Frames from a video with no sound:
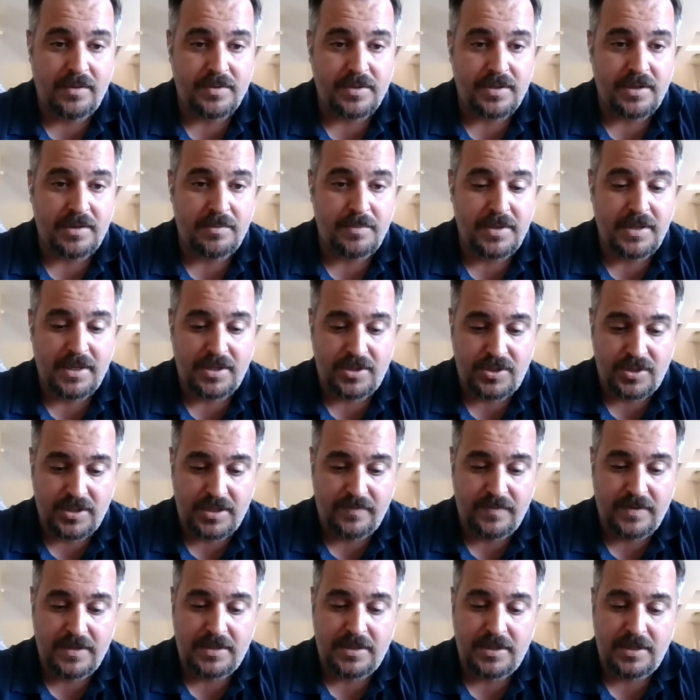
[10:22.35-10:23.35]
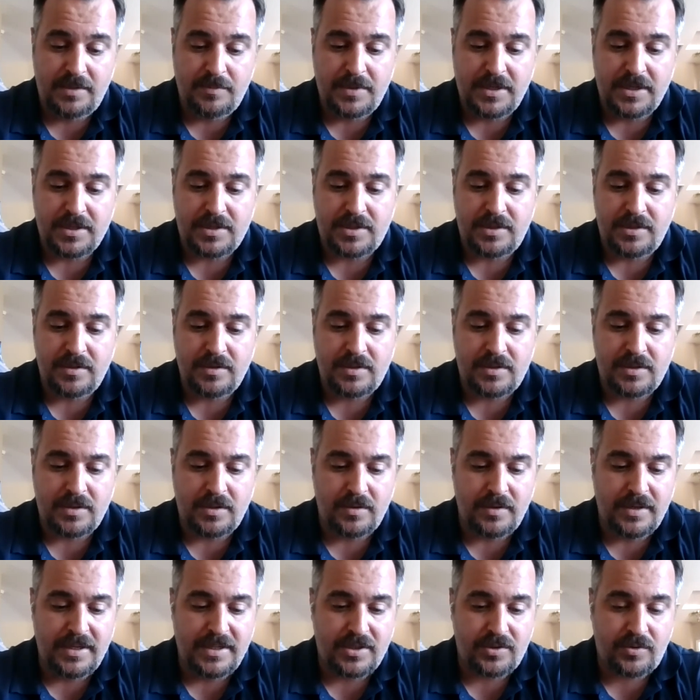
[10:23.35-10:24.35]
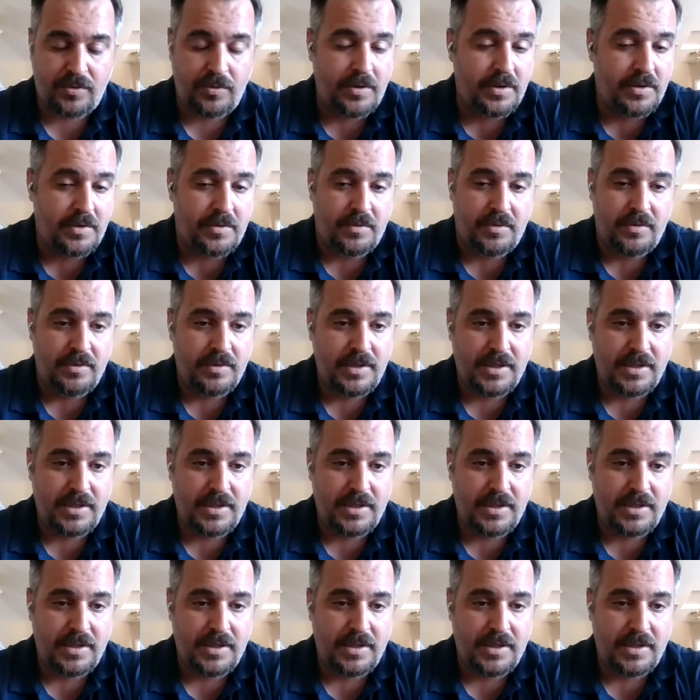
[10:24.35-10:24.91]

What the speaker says: Is going to be that JV team next year. So it's critical.